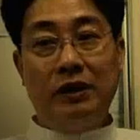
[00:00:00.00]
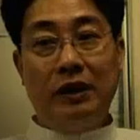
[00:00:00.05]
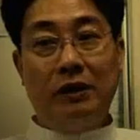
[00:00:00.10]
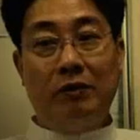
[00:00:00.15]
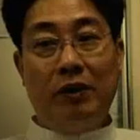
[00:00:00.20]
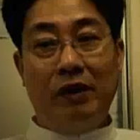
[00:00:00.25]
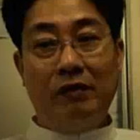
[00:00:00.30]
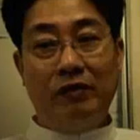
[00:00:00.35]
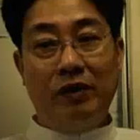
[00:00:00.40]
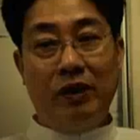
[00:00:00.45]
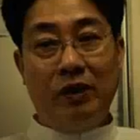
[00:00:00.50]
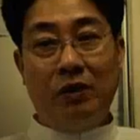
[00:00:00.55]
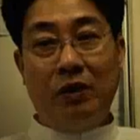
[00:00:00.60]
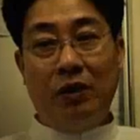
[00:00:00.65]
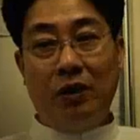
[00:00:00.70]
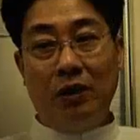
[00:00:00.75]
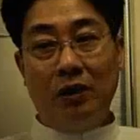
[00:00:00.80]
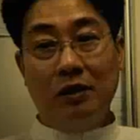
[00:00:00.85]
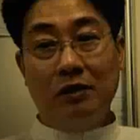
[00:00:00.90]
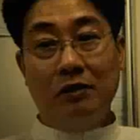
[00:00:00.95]
what we
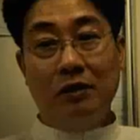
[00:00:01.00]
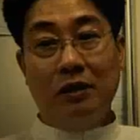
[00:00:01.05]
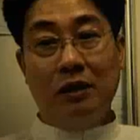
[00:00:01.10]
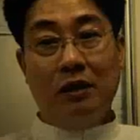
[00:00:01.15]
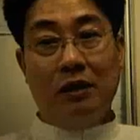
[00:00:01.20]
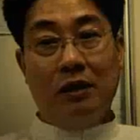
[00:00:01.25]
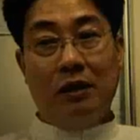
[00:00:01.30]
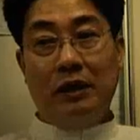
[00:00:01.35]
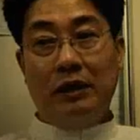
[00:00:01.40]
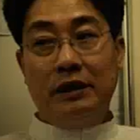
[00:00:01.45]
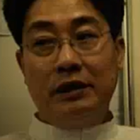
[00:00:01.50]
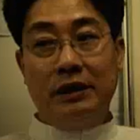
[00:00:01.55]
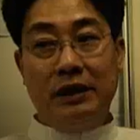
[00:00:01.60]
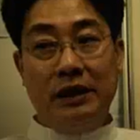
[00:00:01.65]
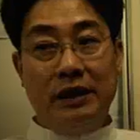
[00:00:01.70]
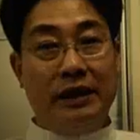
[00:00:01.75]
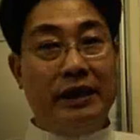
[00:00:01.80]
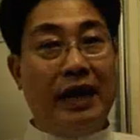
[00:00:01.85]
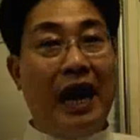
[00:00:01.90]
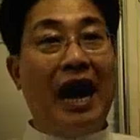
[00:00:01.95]
call
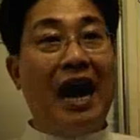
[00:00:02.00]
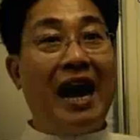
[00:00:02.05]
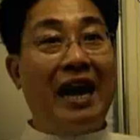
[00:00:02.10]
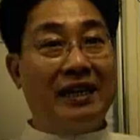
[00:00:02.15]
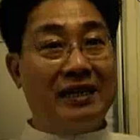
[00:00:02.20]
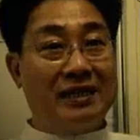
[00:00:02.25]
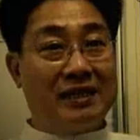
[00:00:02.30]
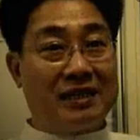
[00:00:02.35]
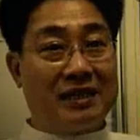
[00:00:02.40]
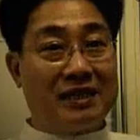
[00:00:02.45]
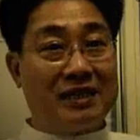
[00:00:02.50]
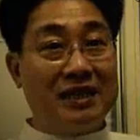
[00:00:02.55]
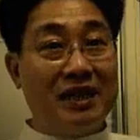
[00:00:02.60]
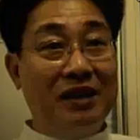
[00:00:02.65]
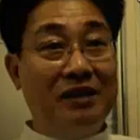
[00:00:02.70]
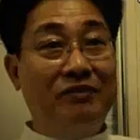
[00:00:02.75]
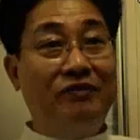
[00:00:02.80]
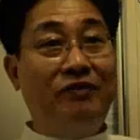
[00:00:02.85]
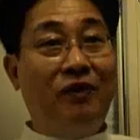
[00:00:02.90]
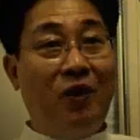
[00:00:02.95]
the guards
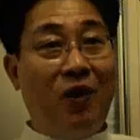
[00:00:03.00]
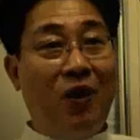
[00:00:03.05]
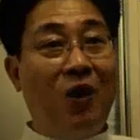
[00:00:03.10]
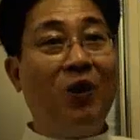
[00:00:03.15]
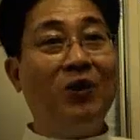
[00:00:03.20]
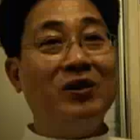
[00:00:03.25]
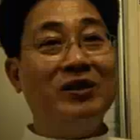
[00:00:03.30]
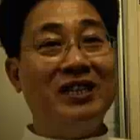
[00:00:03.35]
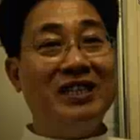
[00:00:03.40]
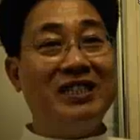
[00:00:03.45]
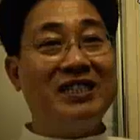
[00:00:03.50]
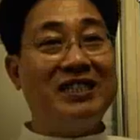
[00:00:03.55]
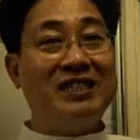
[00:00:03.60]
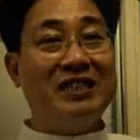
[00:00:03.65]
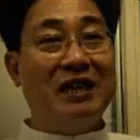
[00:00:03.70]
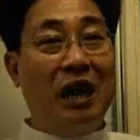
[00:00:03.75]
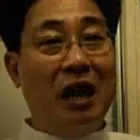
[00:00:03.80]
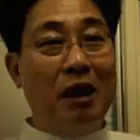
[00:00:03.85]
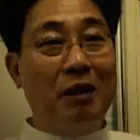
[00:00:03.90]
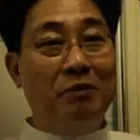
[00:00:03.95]
for all this.
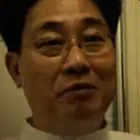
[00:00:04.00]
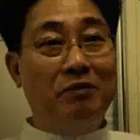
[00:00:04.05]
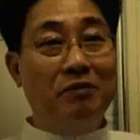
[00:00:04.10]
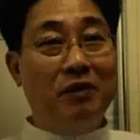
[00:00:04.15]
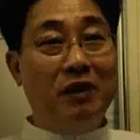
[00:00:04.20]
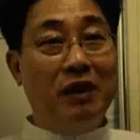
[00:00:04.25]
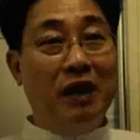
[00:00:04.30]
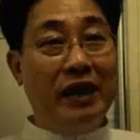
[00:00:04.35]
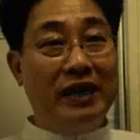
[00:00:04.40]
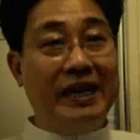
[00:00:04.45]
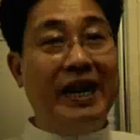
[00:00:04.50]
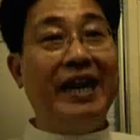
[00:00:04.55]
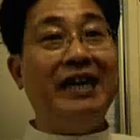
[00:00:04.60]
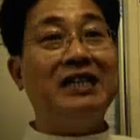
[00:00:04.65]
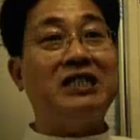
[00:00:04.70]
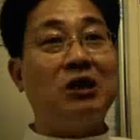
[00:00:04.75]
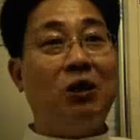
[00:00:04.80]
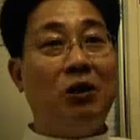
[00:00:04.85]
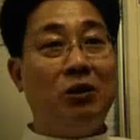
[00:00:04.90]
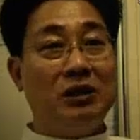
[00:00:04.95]

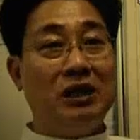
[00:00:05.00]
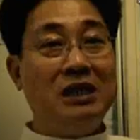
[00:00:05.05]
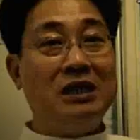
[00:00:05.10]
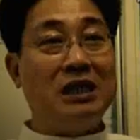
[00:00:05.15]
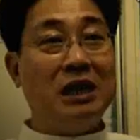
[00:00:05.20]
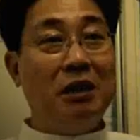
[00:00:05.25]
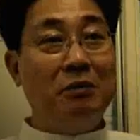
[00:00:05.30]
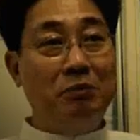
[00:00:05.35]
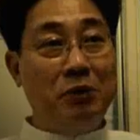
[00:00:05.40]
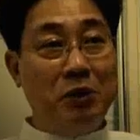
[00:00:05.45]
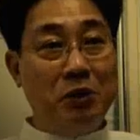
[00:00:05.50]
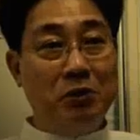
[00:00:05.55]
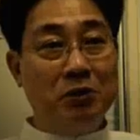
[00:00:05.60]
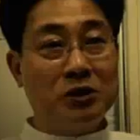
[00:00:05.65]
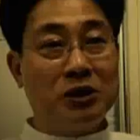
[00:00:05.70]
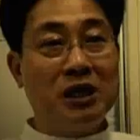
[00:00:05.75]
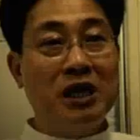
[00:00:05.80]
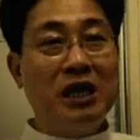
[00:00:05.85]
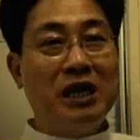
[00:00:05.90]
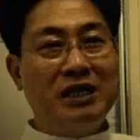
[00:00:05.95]
Against all this
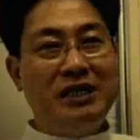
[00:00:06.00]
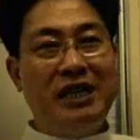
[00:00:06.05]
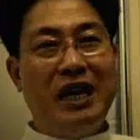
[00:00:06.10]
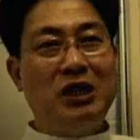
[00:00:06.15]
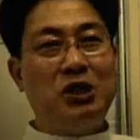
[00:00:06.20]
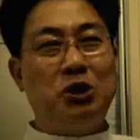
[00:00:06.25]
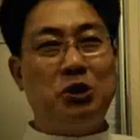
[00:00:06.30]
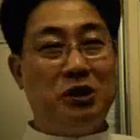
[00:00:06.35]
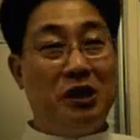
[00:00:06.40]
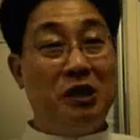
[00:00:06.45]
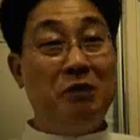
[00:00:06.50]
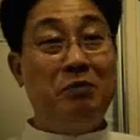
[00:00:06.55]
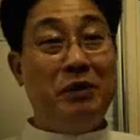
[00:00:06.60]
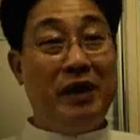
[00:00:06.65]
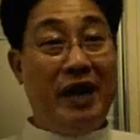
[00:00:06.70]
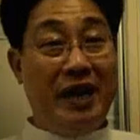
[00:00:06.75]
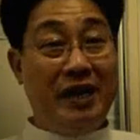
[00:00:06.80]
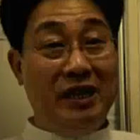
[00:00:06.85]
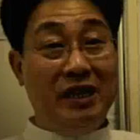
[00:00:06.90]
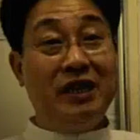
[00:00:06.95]
abuse, there shouldn't be
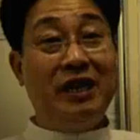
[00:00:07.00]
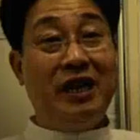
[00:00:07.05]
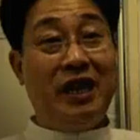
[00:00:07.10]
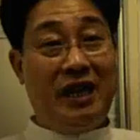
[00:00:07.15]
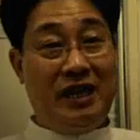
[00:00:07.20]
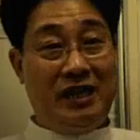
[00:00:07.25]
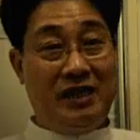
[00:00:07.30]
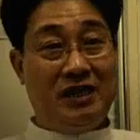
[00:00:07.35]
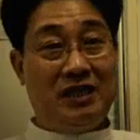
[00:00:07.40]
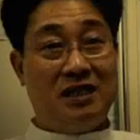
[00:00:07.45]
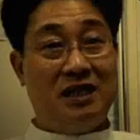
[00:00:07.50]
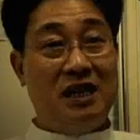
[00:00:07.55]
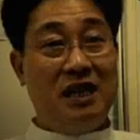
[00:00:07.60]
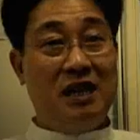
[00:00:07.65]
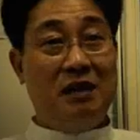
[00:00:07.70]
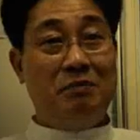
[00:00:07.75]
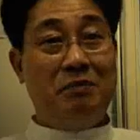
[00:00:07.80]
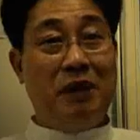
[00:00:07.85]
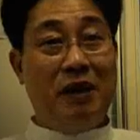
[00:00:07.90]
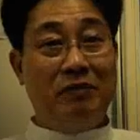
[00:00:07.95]
any case.
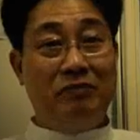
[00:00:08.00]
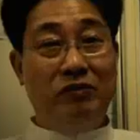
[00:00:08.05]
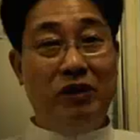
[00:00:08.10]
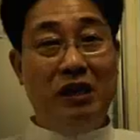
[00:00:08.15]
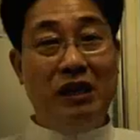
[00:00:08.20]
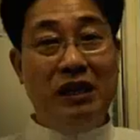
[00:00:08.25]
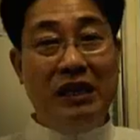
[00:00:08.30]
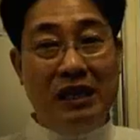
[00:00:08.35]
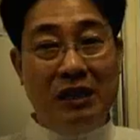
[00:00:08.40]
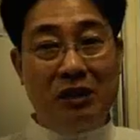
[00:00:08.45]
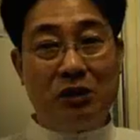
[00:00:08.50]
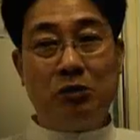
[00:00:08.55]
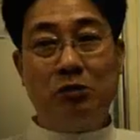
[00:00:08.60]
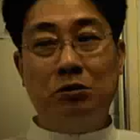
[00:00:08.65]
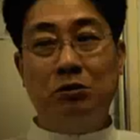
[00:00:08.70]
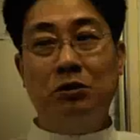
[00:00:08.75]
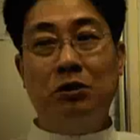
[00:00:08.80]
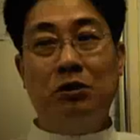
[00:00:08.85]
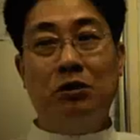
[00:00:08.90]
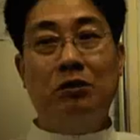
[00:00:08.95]
But we need
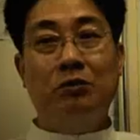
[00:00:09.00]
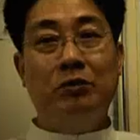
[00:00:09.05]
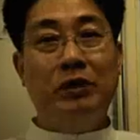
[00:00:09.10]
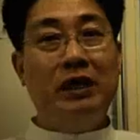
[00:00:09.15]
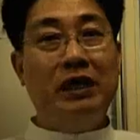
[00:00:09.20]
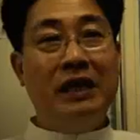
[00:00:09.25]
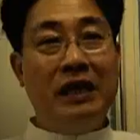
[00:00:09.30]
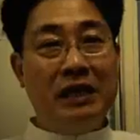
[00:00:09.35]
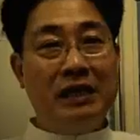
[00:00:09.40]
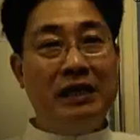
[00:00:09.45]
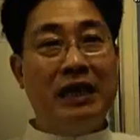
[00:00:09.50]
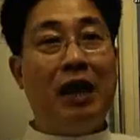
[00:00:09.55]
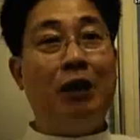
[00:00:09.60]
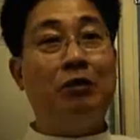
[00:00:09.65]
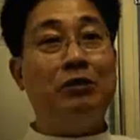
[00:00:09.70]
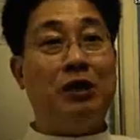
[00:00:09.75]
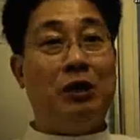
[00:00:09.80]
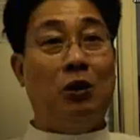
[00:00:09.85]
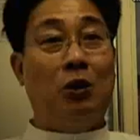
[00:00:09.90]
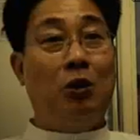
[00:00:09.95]
now
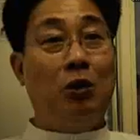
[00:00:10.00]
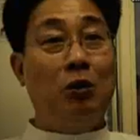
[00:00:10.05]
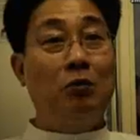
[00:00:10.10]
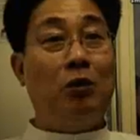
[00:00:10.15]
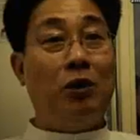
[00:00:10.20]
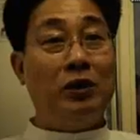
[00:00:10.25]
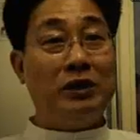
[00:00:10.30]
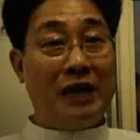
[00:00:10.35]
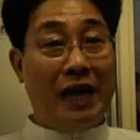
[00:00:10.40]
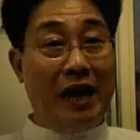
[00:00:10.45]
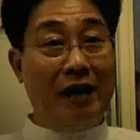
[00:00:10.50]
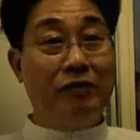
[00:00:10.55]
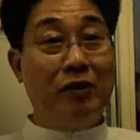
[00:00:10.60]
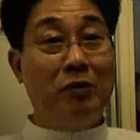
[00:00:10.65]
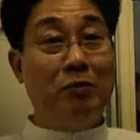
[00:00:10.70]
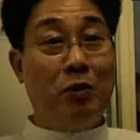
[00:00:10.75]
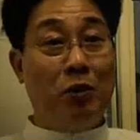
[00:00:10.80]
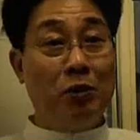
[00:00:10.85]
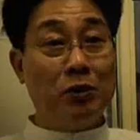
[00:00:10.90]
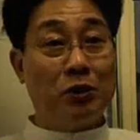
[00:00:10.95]
the old boys ever
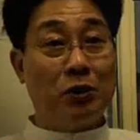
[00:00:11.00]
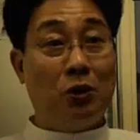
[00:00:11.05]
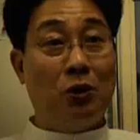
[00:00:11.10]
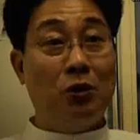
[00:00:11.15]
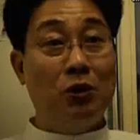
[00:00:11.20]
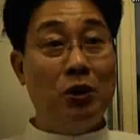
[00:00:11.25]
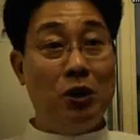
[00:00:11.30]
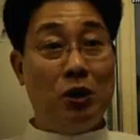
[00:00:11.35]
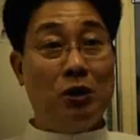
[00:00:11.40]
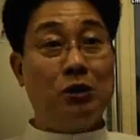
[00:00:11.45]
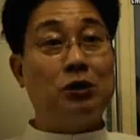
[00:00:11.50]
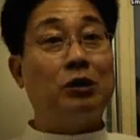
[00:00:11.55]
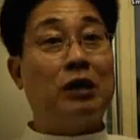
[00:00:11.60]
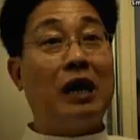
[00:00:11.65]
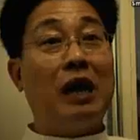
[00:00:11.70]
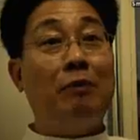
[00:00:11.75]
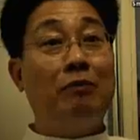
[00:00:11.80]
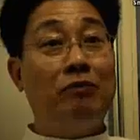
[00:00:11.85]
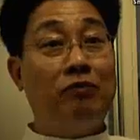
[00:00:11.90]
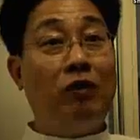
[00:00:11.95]
more so to
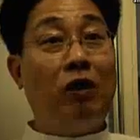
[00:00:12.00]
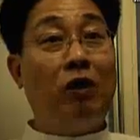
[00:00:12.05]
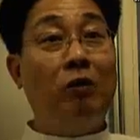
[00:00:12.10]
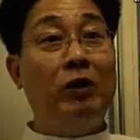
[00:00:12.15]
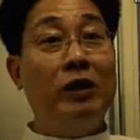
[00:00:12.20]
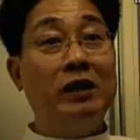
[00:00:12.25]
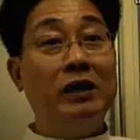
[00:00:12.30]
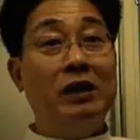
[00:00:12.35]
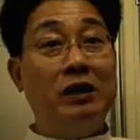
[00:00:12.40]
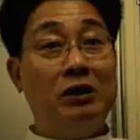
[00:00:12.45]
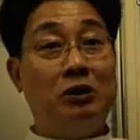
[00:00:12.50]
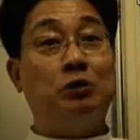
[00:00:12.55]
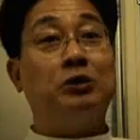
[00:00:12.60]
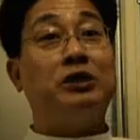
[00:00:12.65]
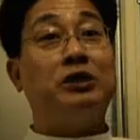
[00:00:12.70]
come forward to